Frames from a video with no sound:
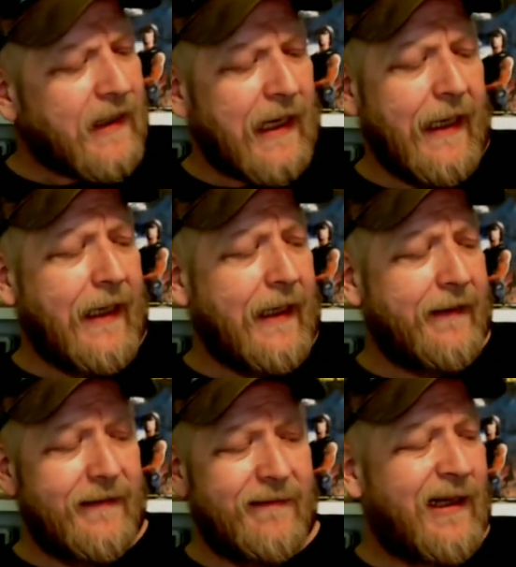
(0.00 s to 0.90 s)

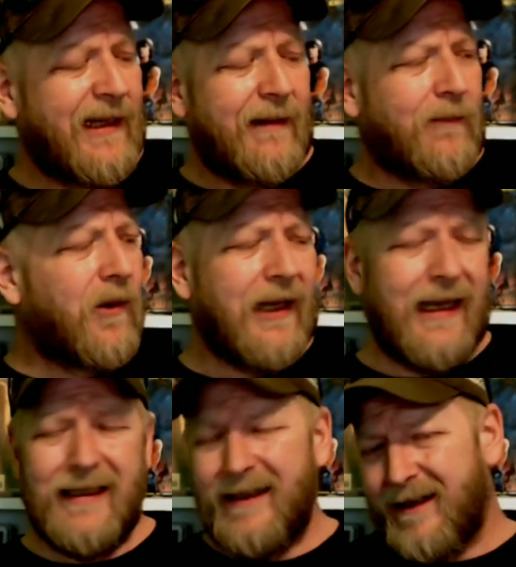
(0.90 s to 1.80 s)
And more
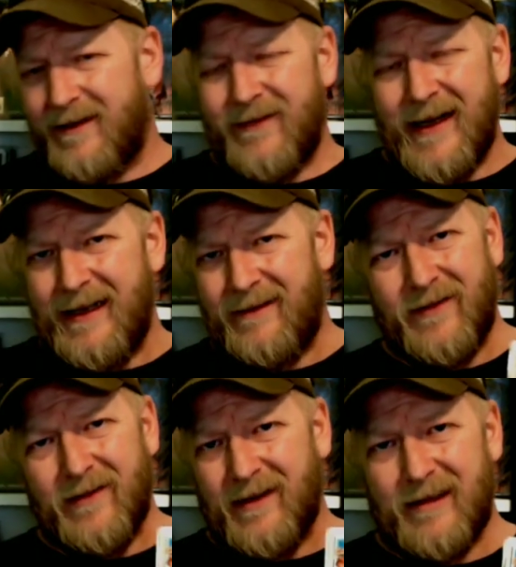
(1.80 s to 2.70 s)
likely, you're going to find it
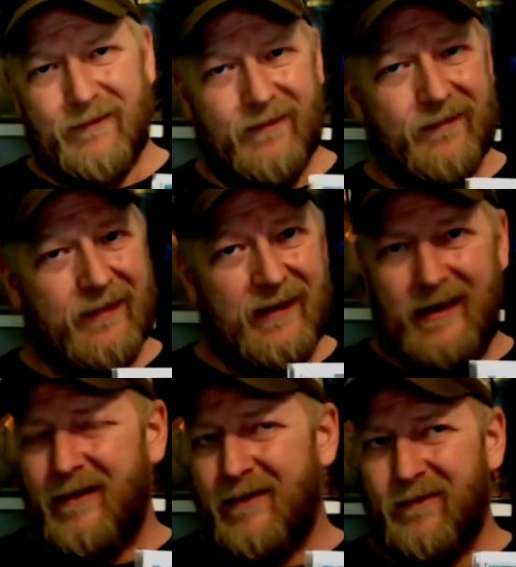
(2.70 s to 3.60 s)
for,
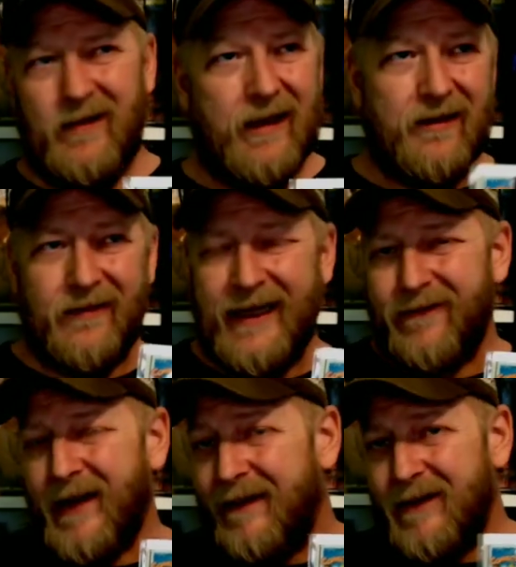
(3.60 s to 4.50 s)
you know, the $3 to
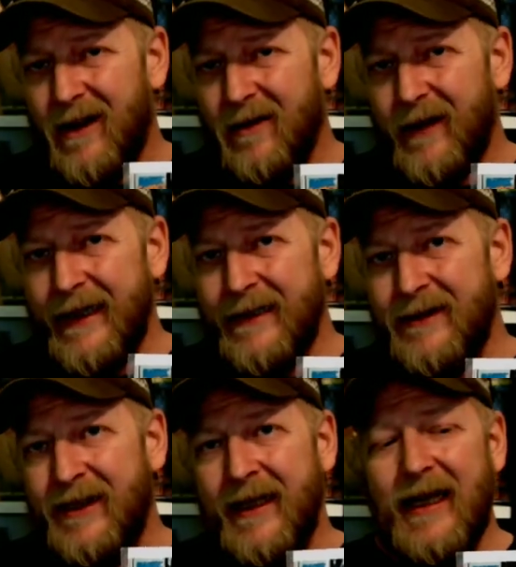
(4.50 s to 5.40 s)
$5
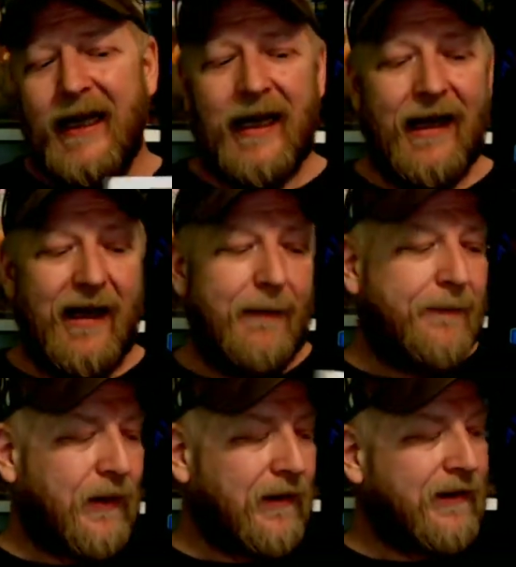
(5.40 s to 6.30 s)
range. I
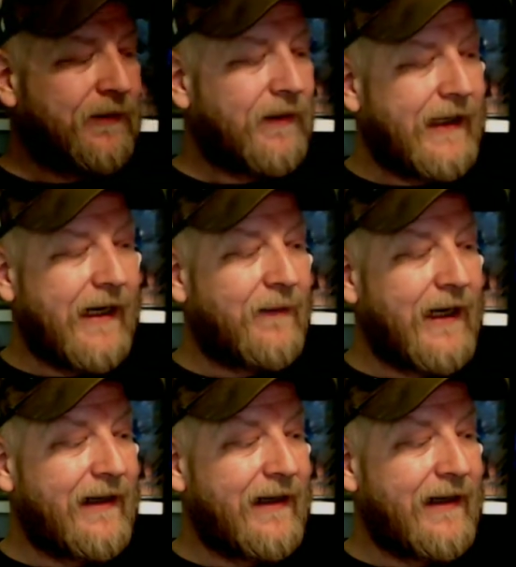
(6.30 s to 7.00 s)
pulled this one out of my